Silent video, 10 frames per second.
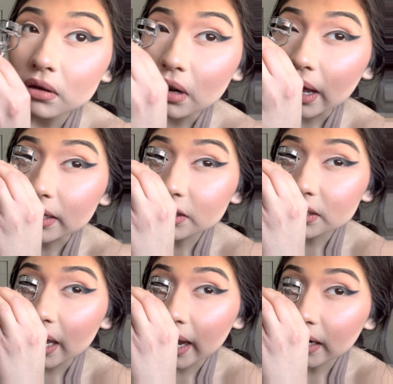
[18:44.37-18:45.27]
I just
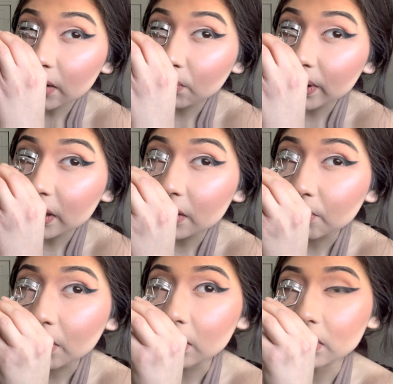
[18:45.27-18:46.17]
hated waking up
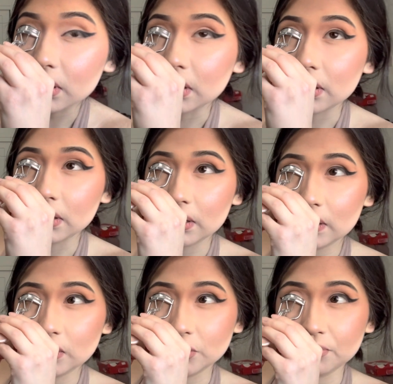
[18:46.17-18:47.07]
early to
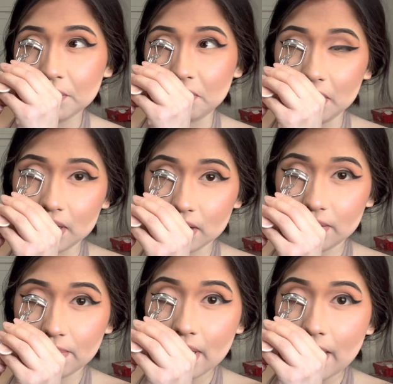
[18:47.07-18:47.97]
do my
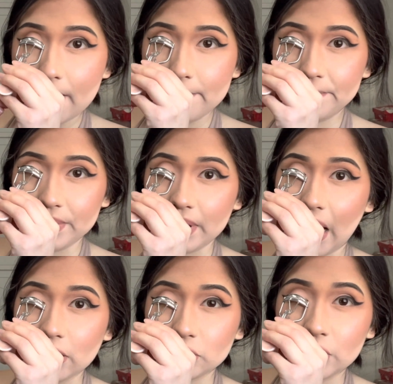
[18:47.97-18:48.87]
makeup, but I
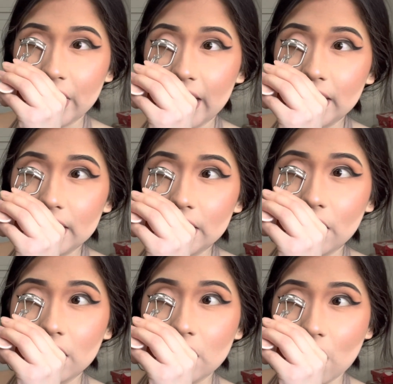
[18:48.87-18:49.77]
also hated
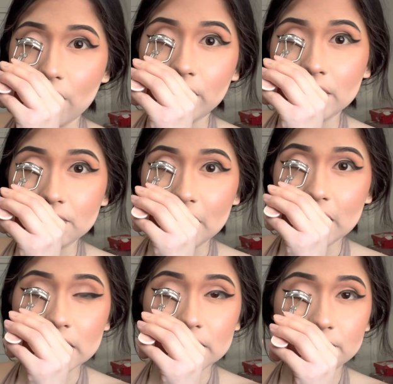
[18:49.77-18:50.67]
not wearing
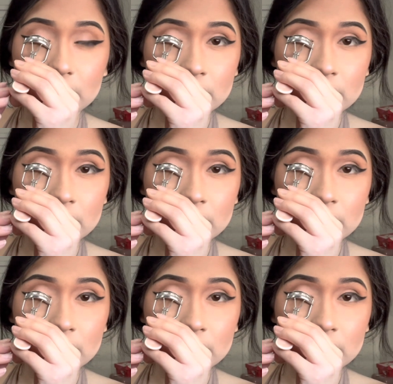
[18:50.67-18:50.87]
makeup.